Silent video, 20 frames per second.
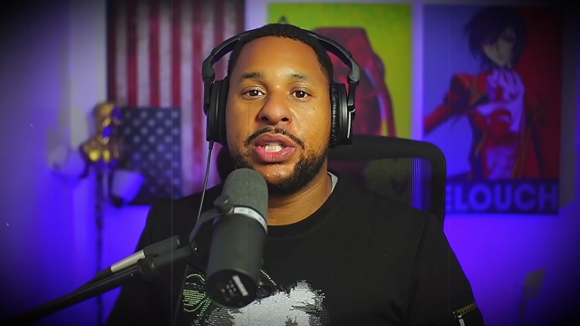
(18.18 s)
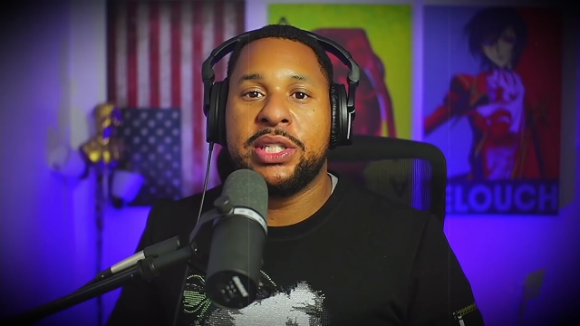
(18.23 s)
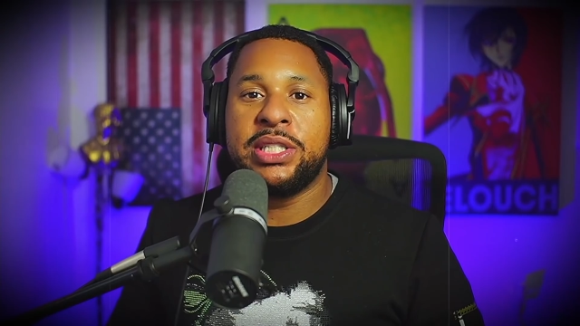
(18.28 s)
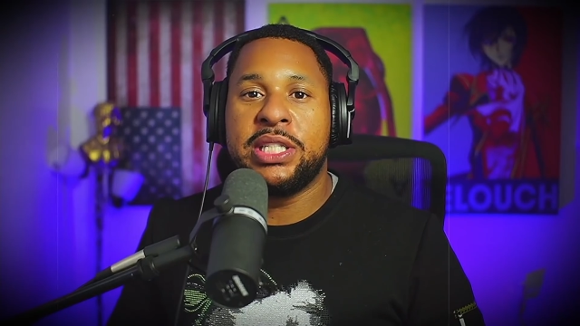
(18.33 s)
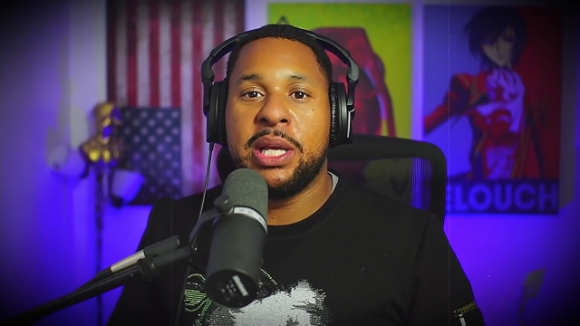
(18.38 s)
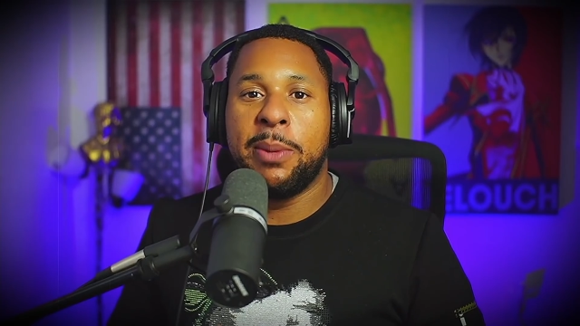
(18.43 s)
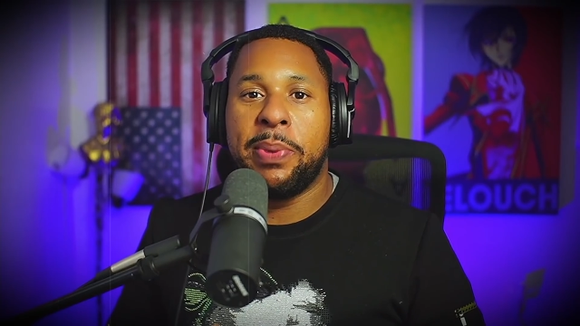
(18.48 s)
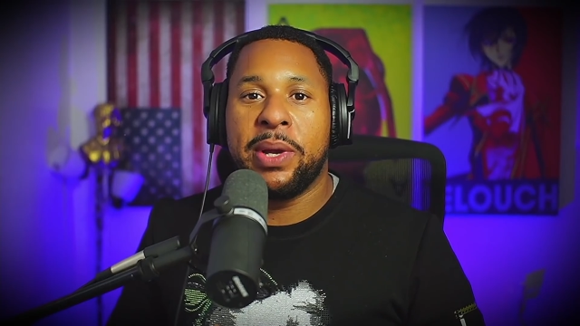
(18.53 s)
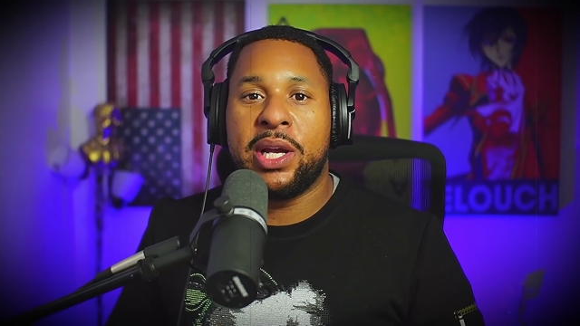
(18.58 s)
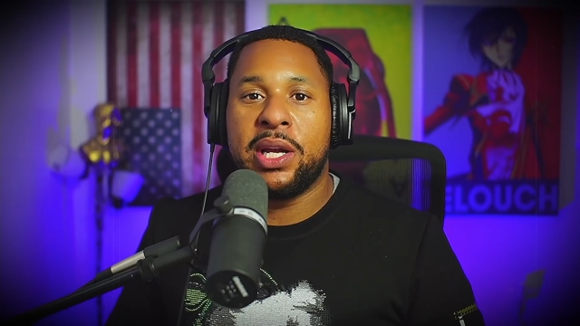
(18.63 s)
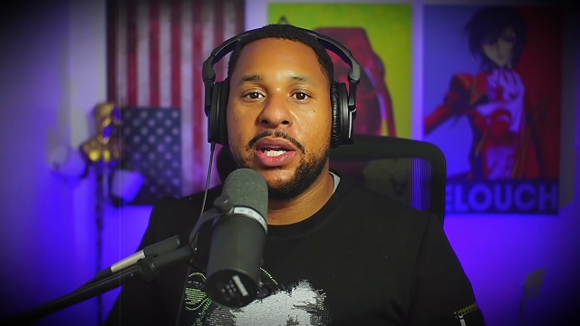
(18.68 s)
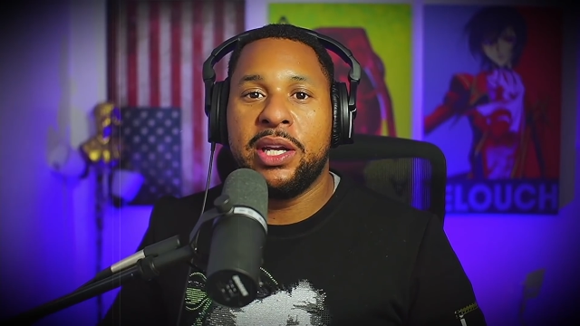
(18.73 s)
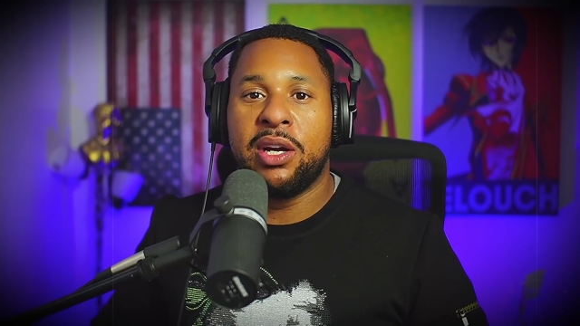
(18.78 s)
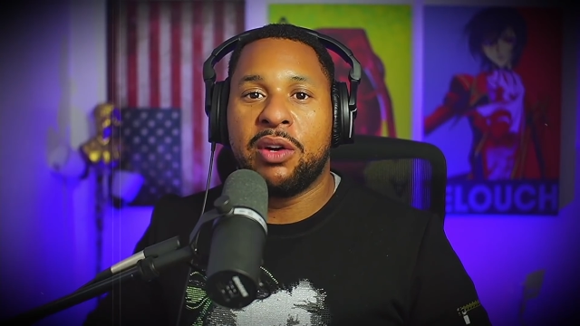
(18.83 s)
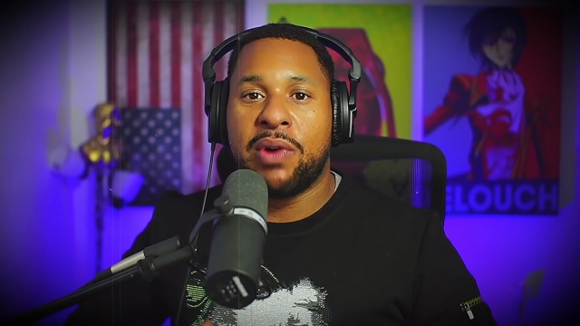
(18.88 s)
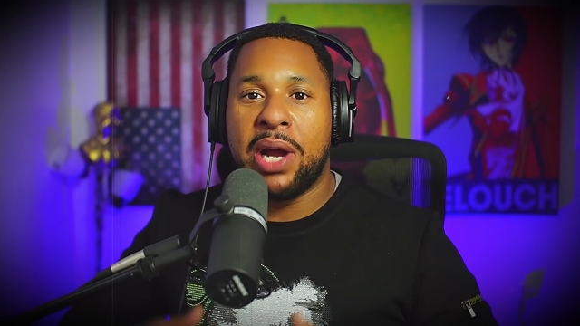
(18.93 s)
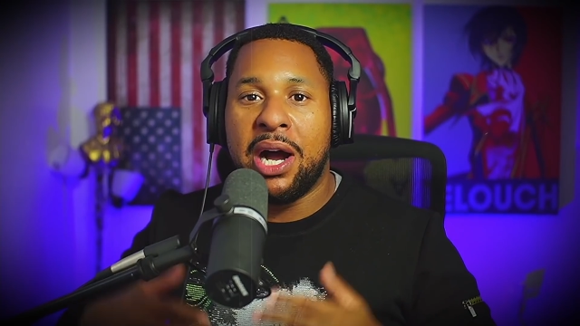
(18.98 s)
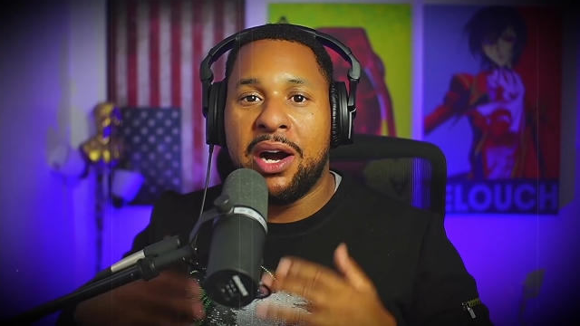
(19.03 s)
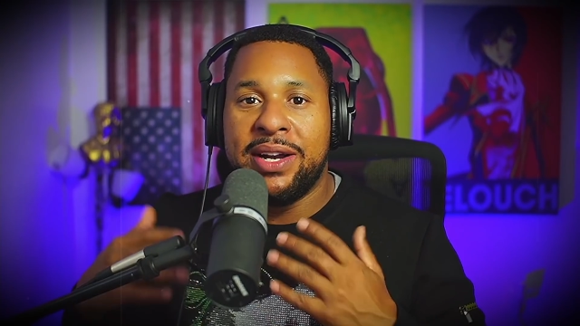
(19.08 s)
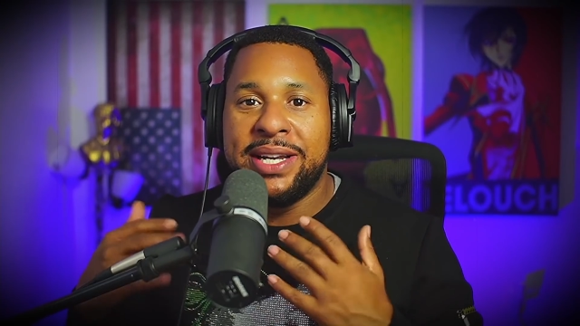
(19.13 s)
are typically
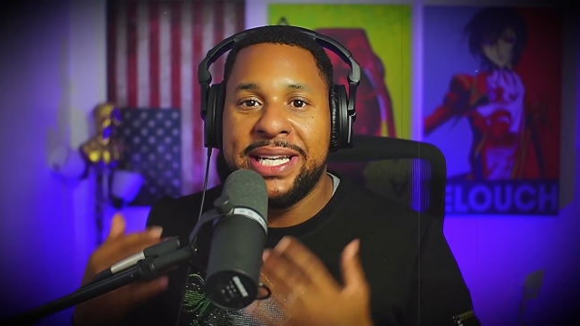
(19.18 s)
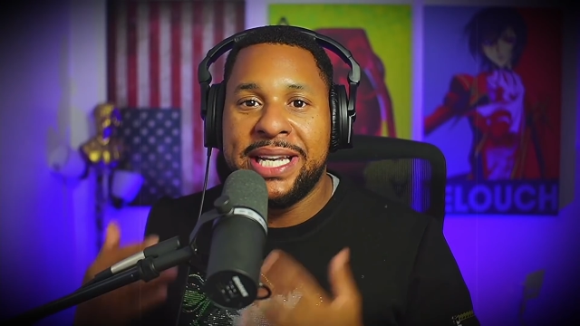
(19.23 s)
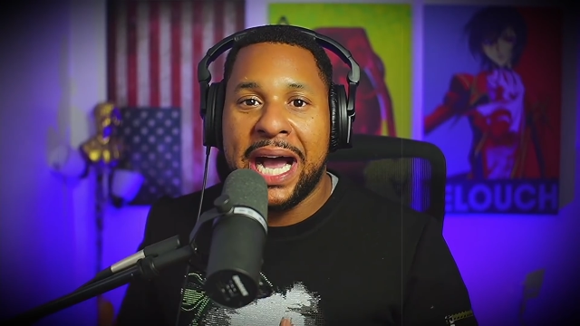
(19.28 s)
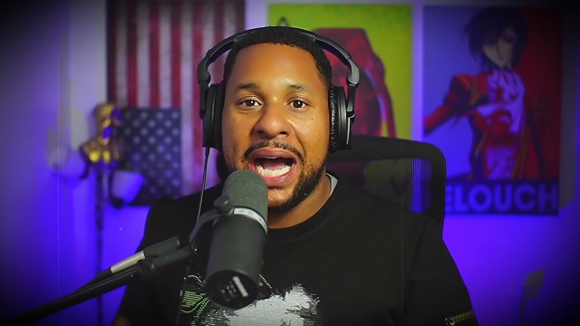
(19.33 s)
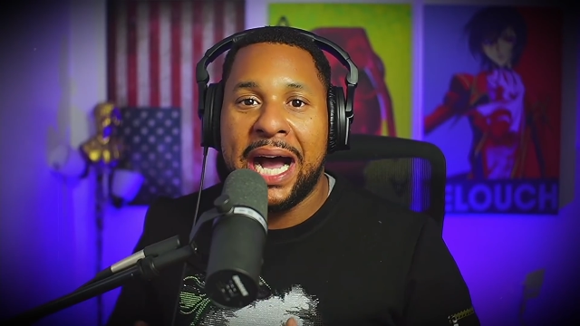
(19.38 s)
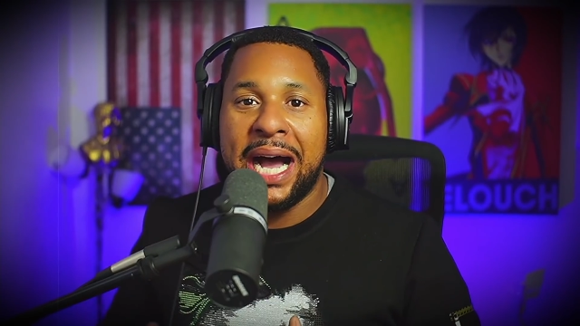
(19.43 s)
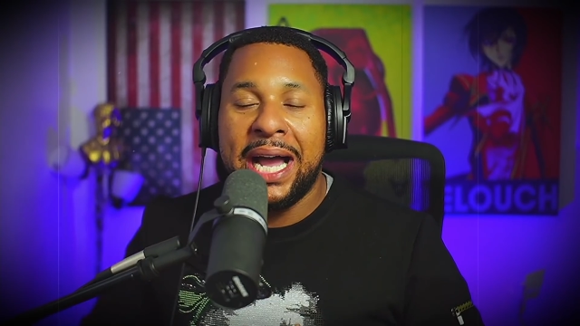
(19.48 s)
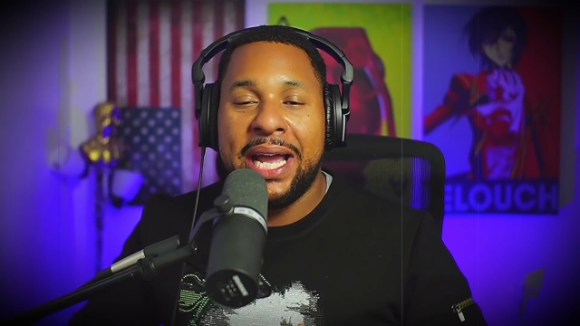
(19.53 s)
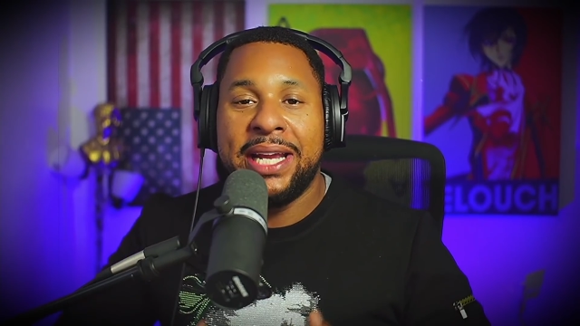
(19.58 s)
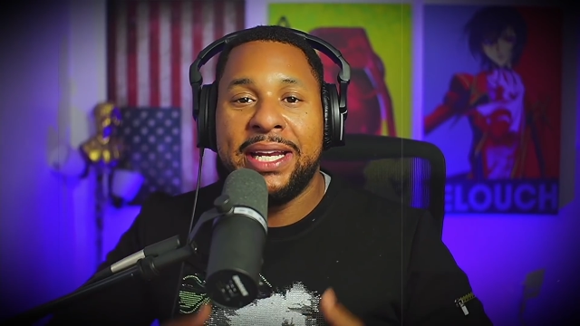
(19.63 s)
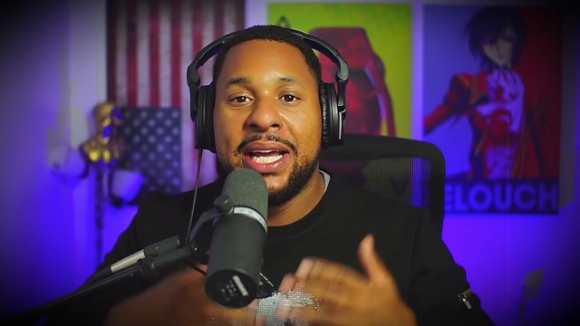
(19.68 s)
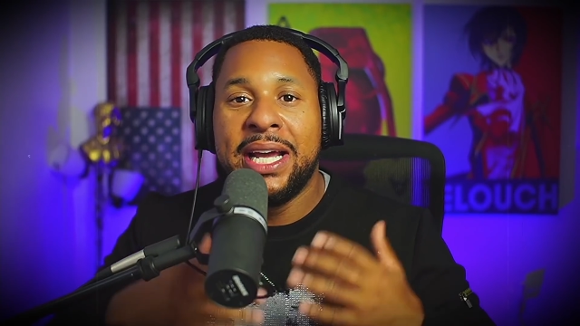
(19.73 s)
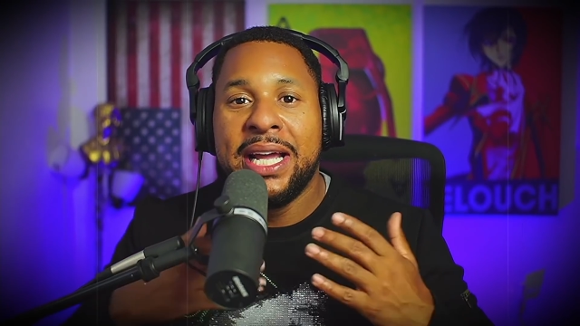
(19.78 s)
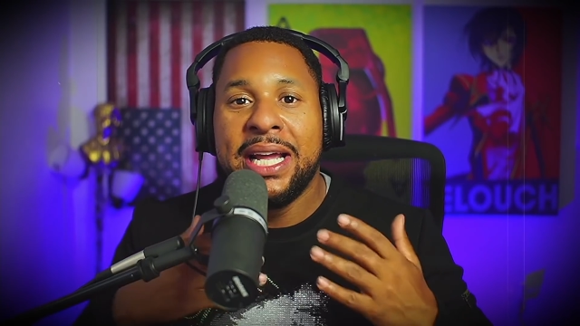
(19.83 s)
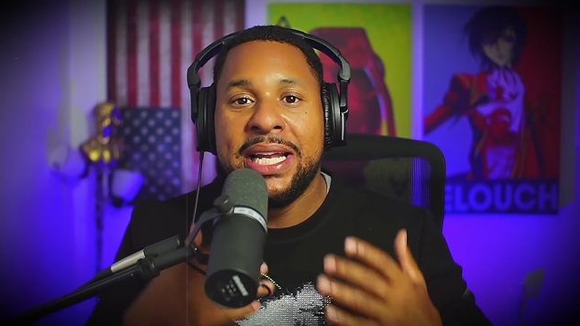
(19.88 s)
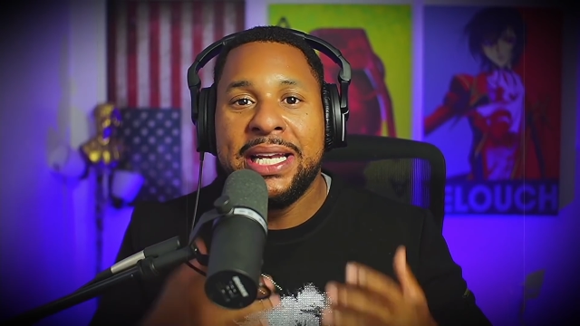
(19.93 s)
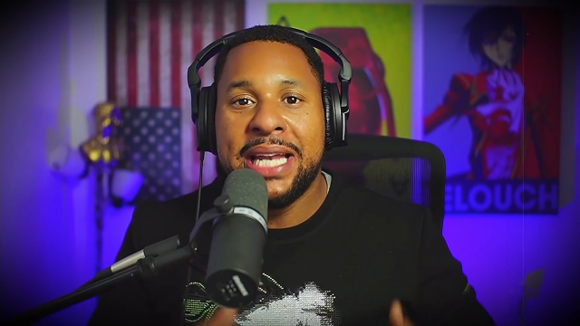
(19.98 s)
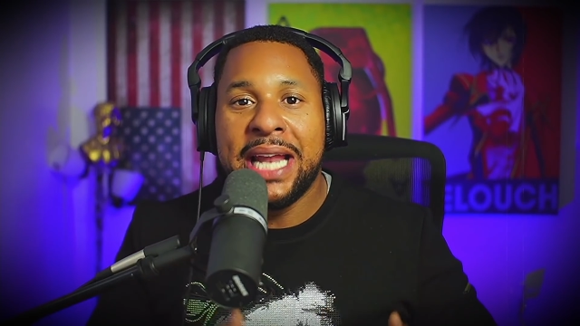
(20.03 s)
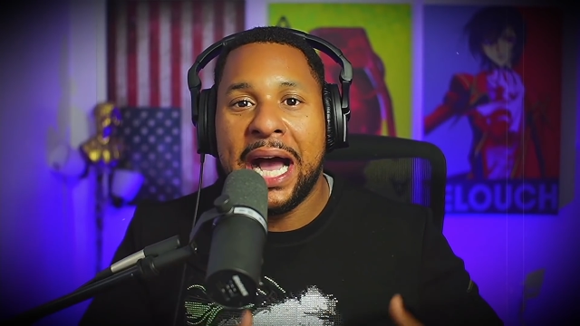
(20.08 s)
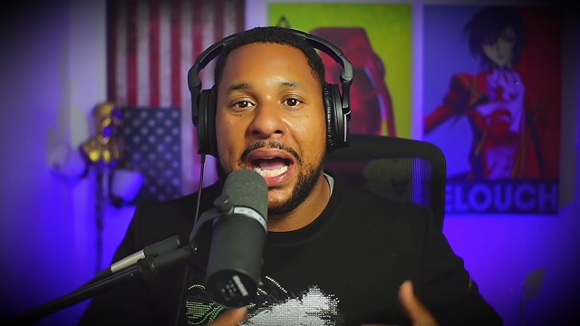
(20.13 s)
around
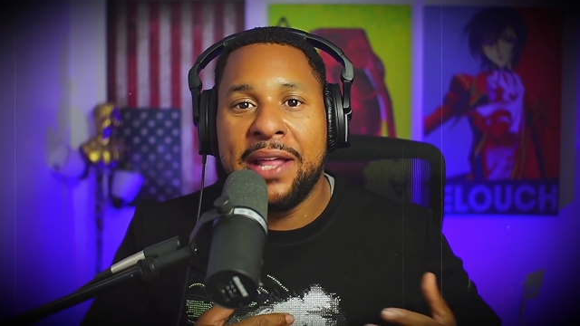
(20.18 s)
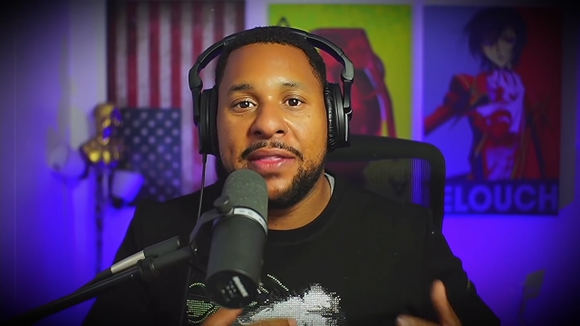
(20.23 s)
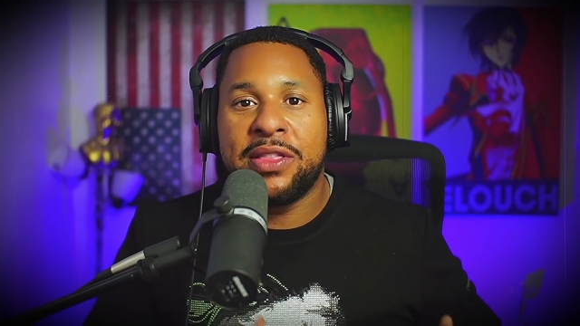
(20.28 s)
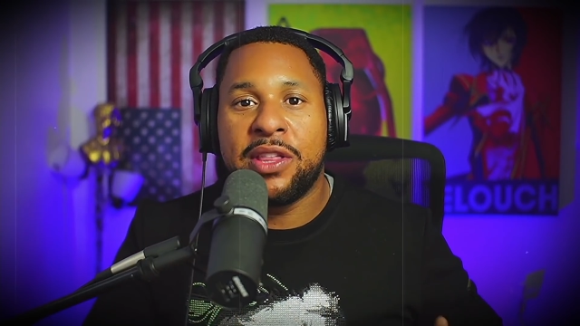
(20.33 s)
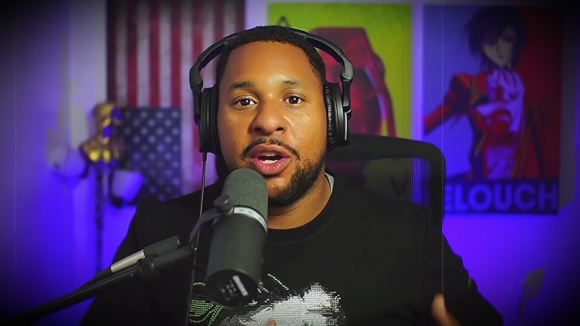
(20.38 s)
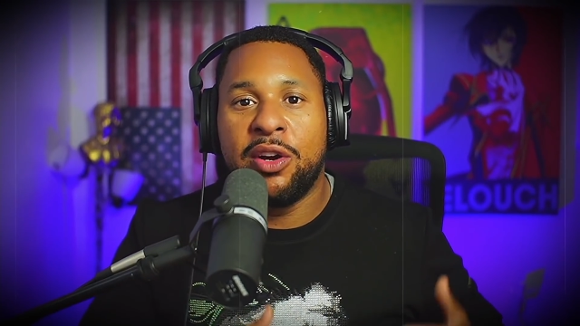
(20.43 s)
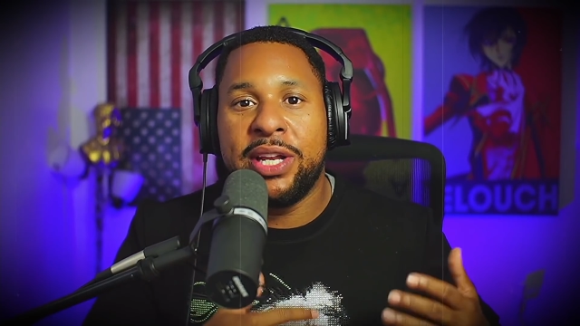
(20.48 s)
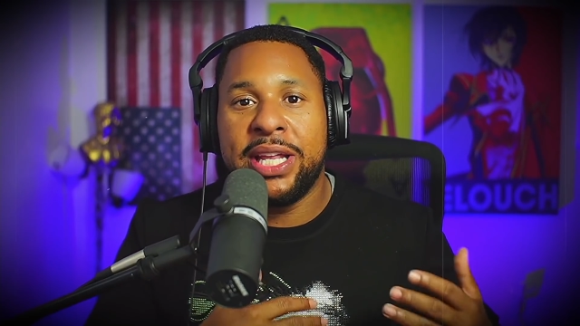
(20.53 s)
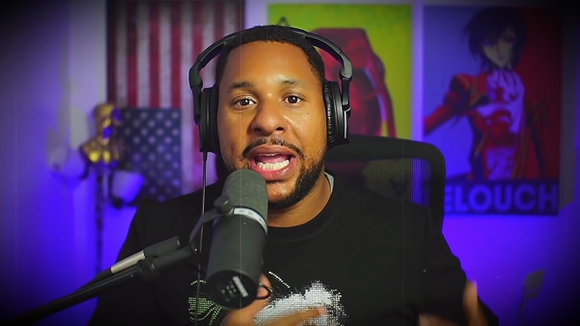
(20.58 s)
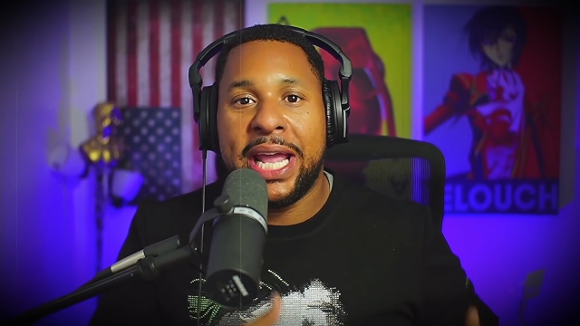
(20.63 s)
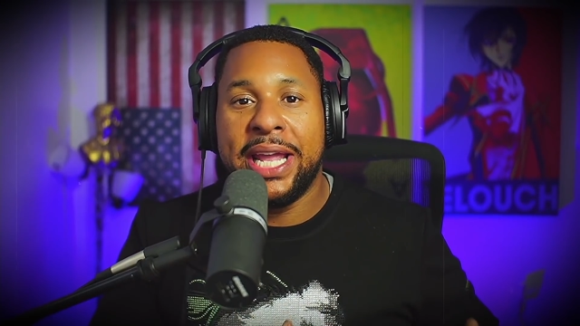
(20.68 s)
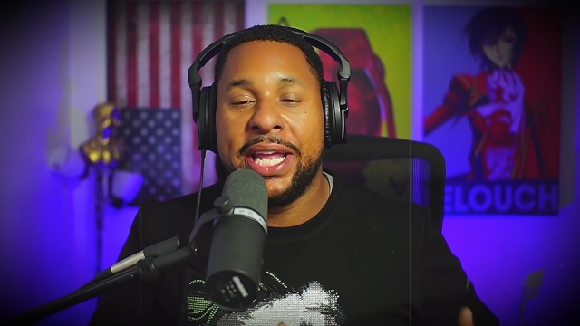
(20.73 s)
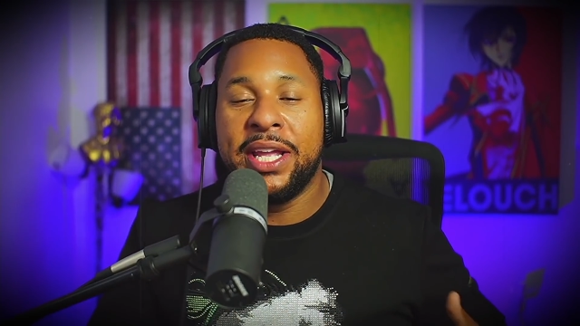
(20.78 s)
9:30